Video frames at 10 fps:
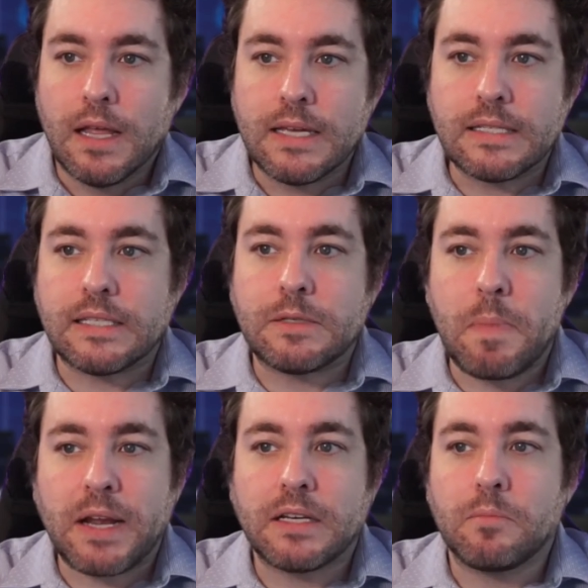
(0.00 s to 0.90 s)
The
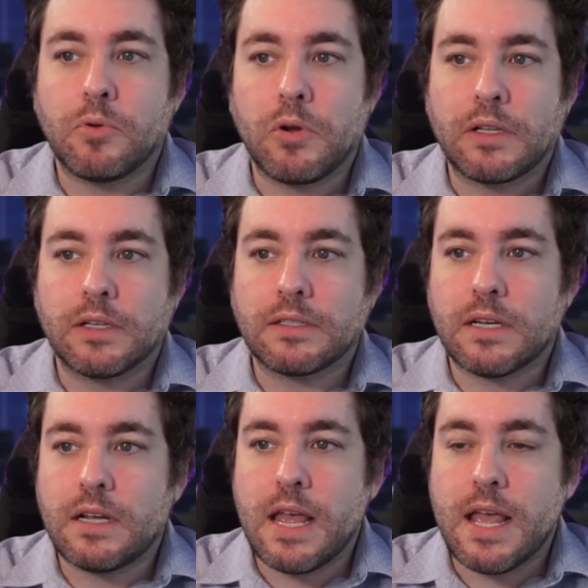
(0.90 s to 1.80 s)
unsuspecting employee clicked
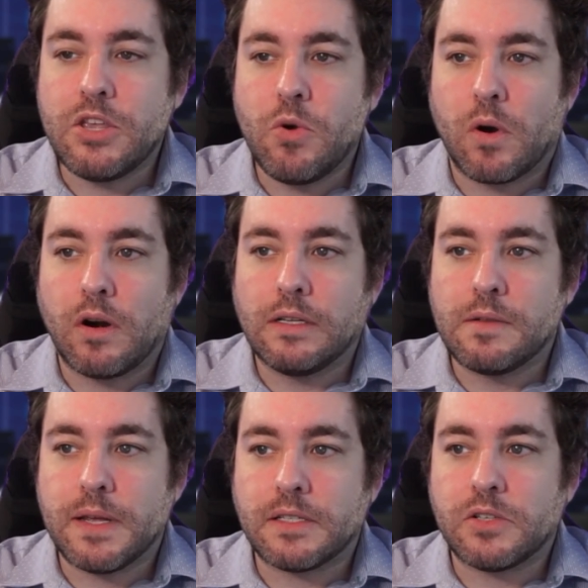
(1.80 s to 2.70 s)
a URL in
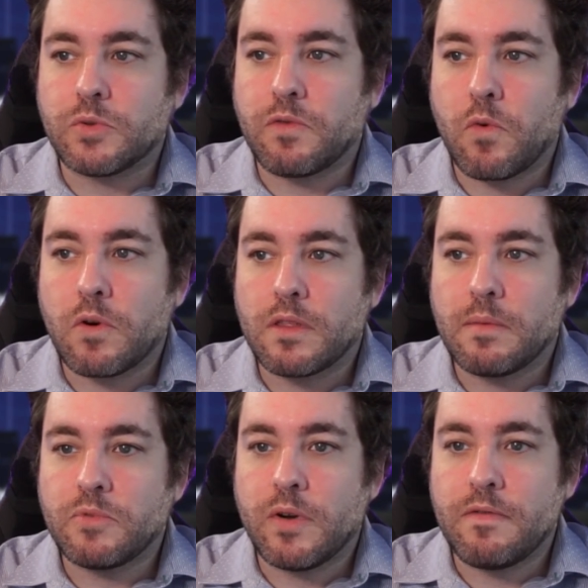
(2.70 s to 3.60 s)
the message which forwarded
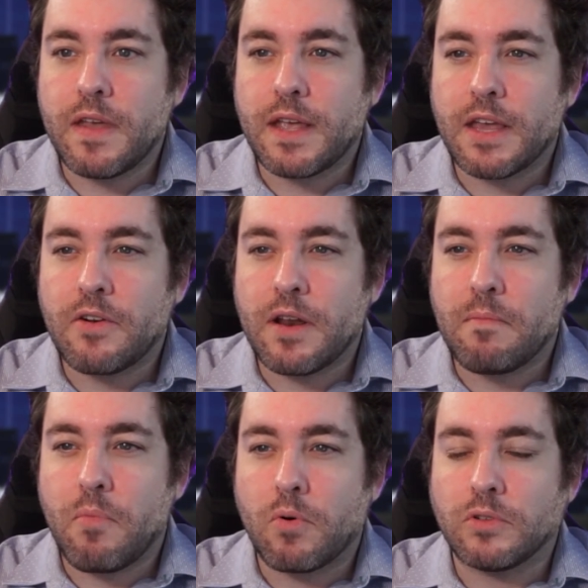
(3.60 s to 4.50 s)
them to a fake
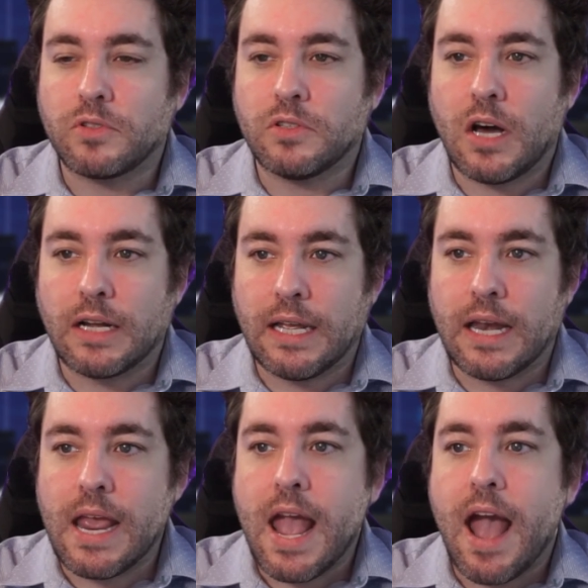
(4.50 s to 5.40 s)
internet portal to log
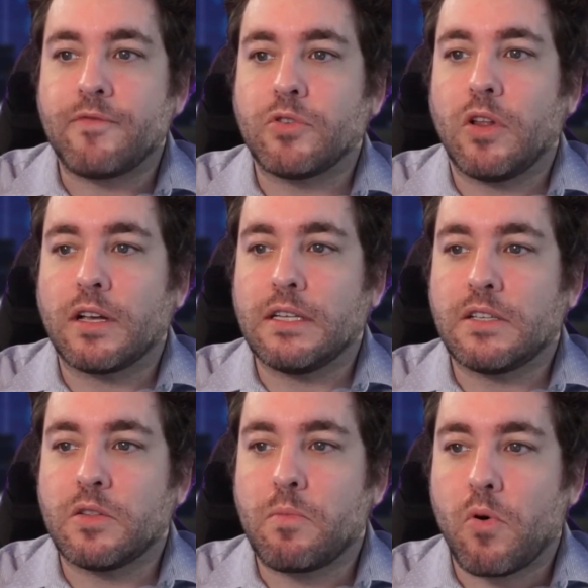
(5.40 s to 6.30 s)
in. After logging
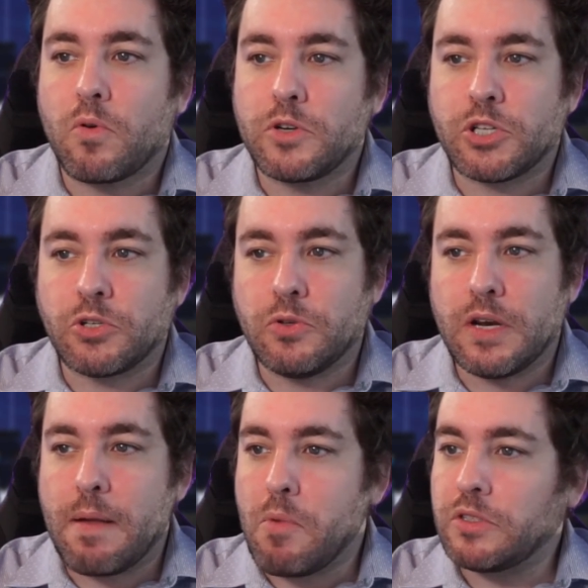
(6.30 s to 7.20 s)
into the portal, which
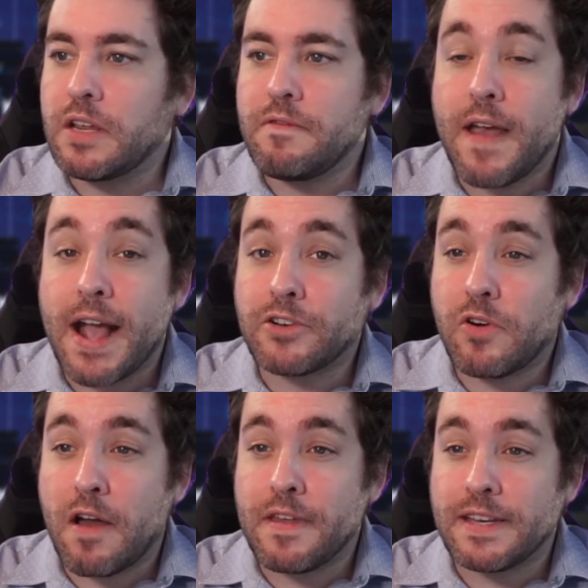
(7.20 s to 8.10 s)
included a
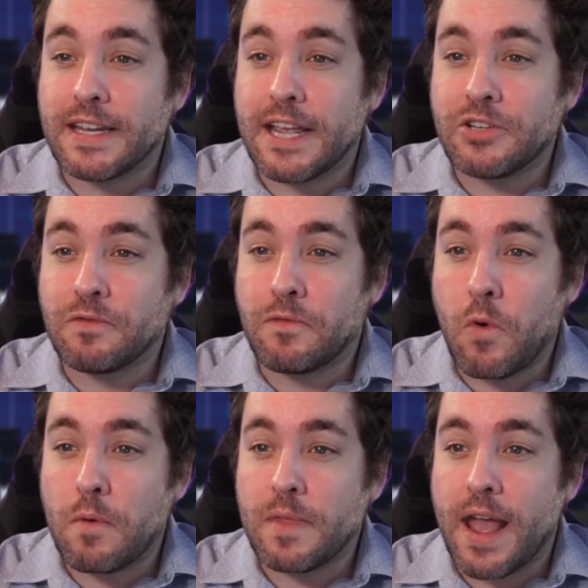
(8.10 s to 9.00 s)
multi-factor authentication
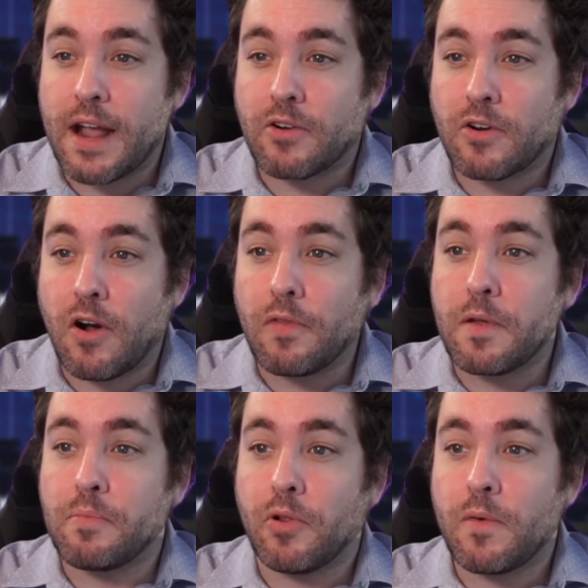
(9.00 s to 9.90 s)
form, the hacker called the
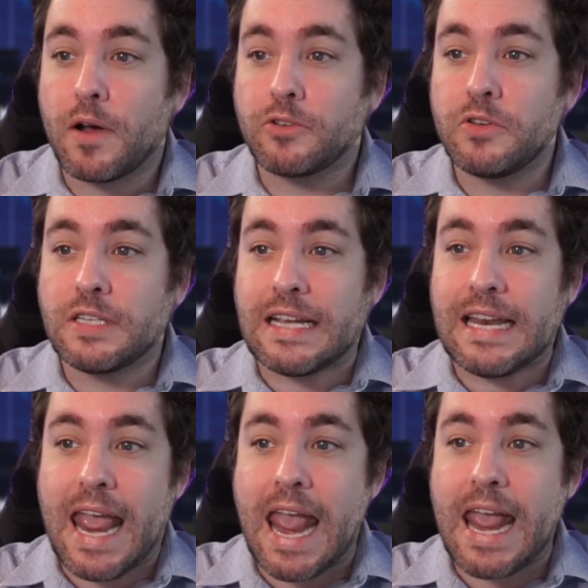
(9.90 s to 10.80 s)
employee while using
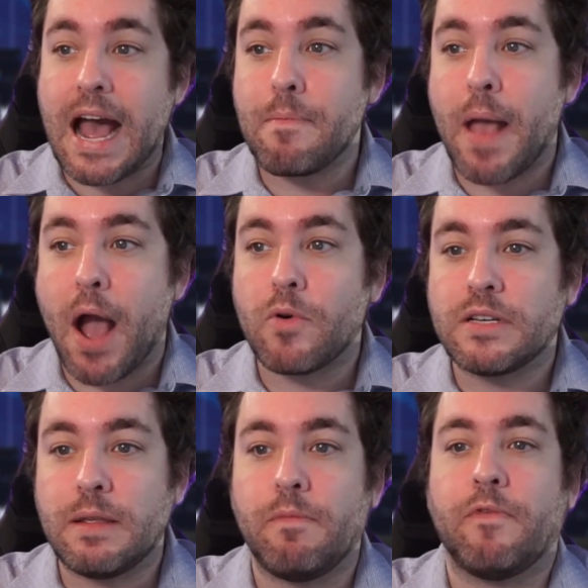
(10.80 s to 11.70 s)
an
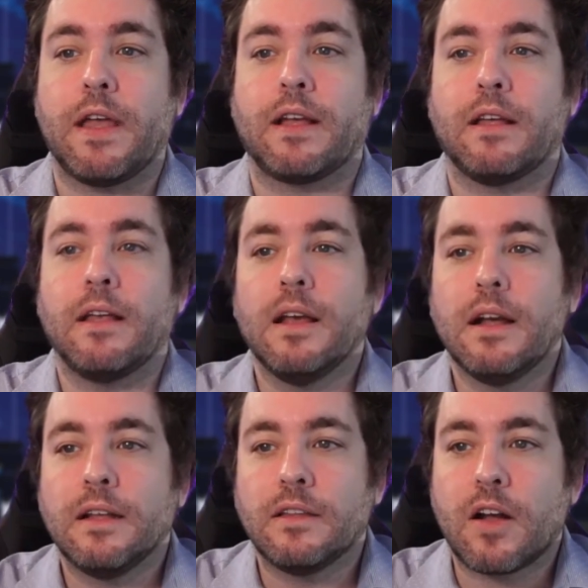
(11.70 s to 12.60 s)
AI-powered deepfake.
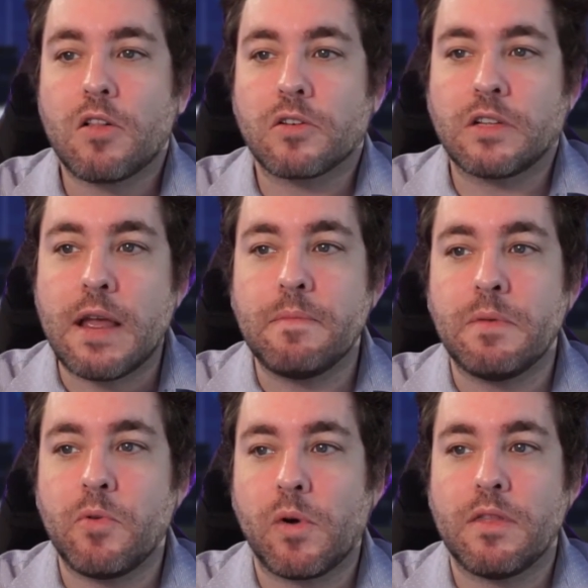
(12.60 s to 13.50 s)
The caller claimed
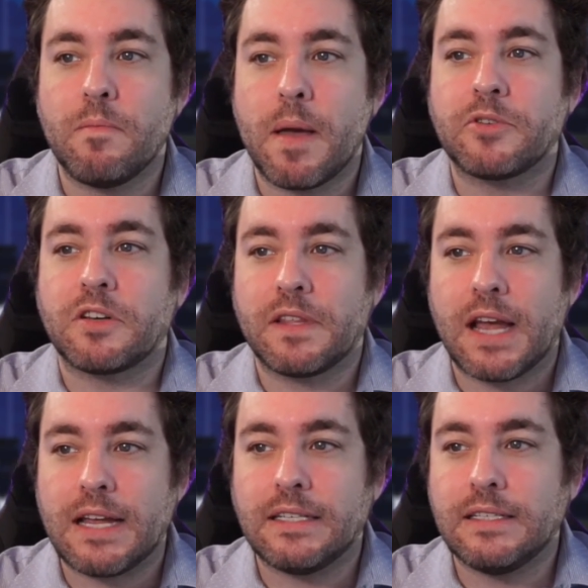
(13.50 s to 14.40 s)
to be one of the members of the
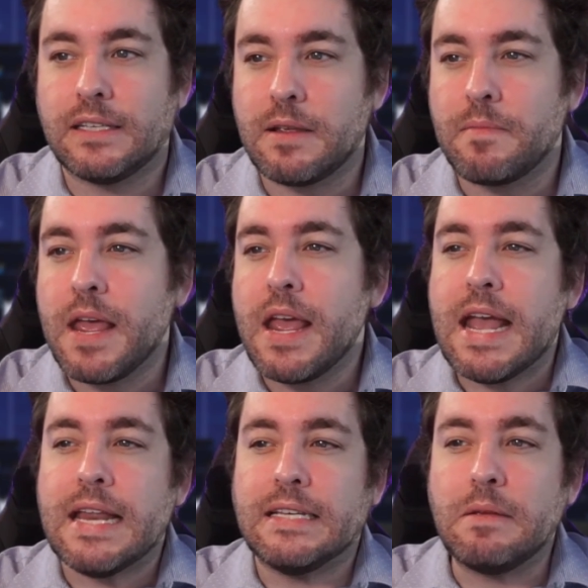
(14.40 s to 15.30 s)
IT team
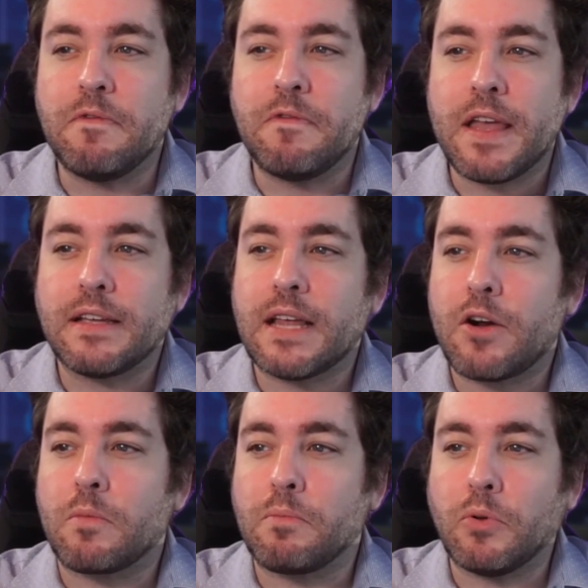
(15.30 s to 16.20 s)
and deepfaked
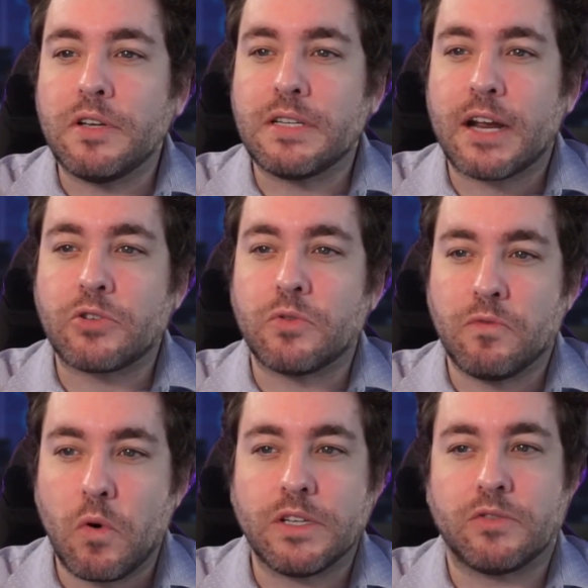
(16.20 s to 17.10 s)
our employee's actual
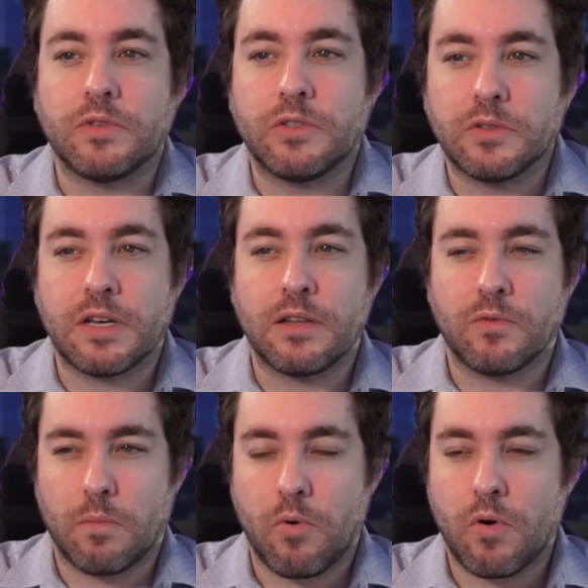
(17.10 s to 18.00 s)
voice, Retool said in
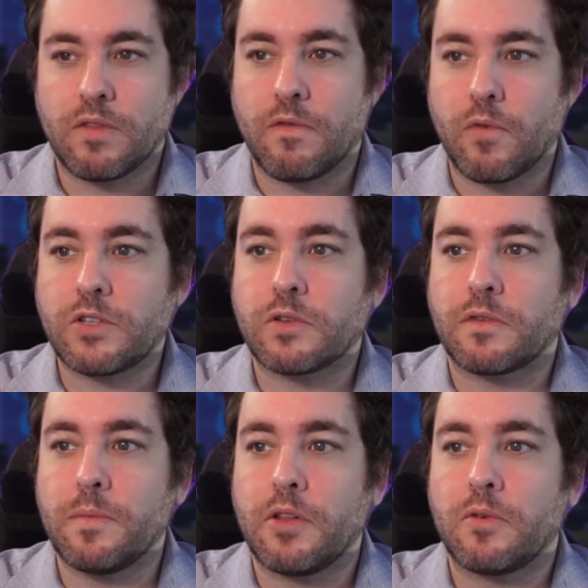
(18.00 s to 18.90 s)
the report. The voice was
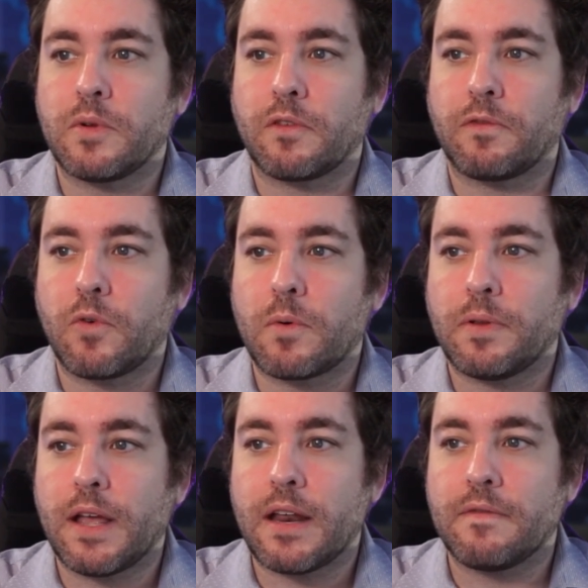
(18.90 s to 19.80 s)
familiar with the floor
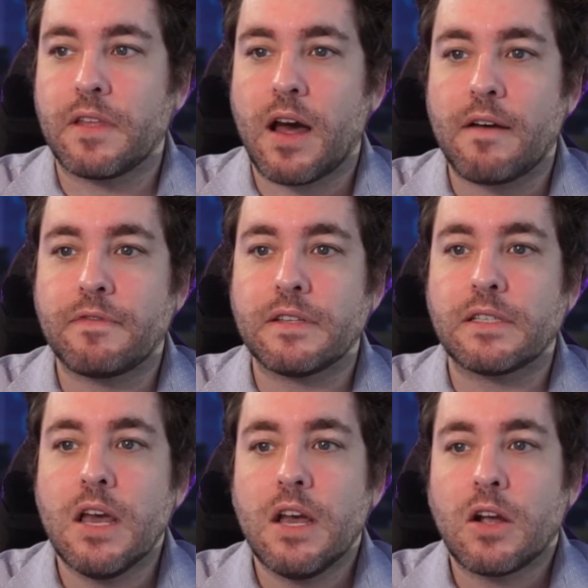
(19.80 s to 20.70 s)
plan of the
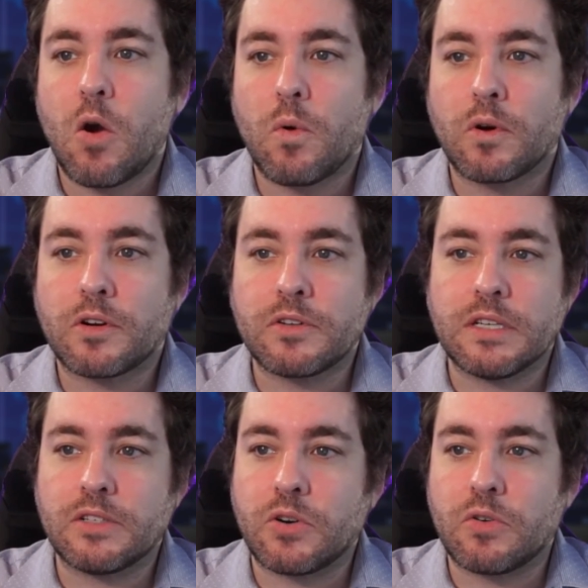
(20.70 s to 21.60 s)
office, coworkers,
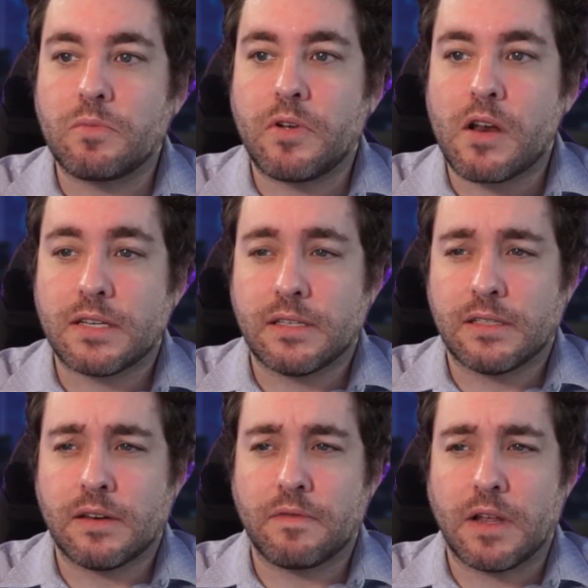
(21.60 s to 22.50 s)
and internal
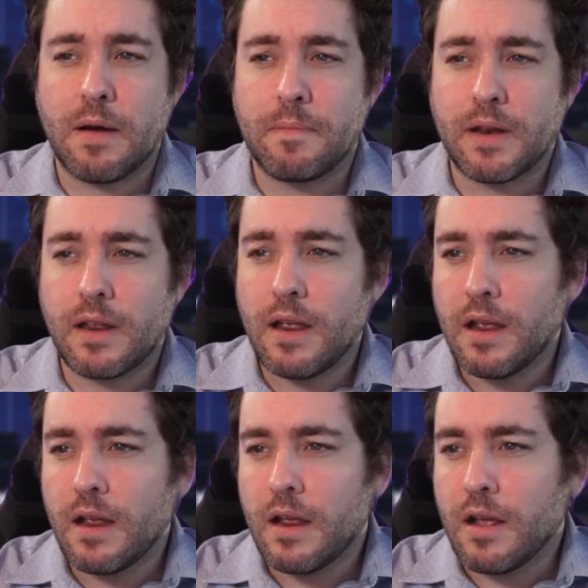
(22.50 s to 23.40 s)
processes of the company.
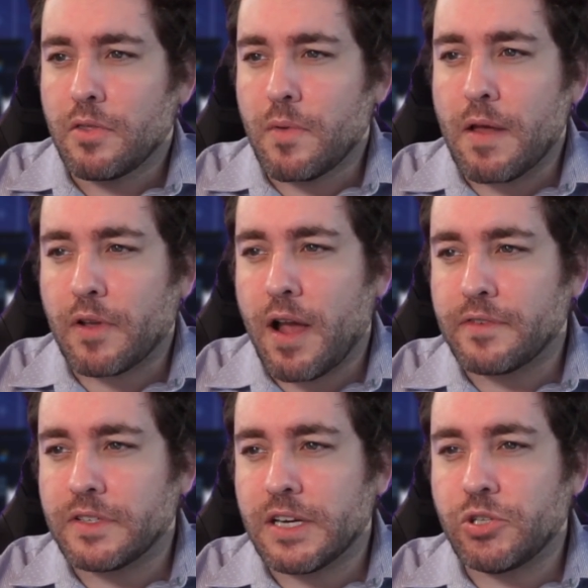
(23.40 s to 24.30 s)
Throughout the
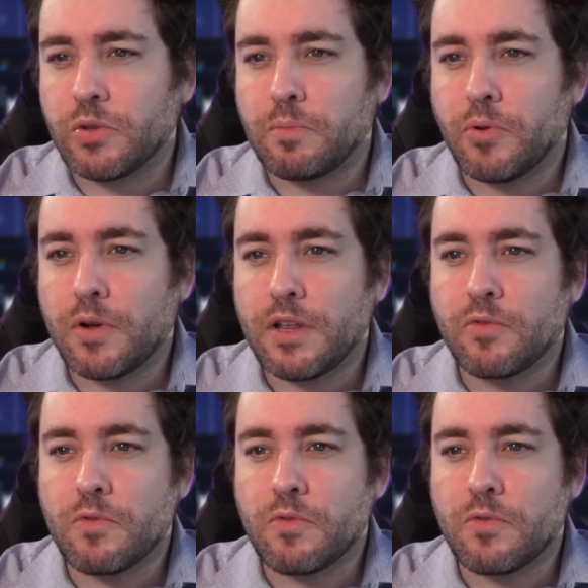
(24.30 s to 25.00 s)
conversation, the employee grew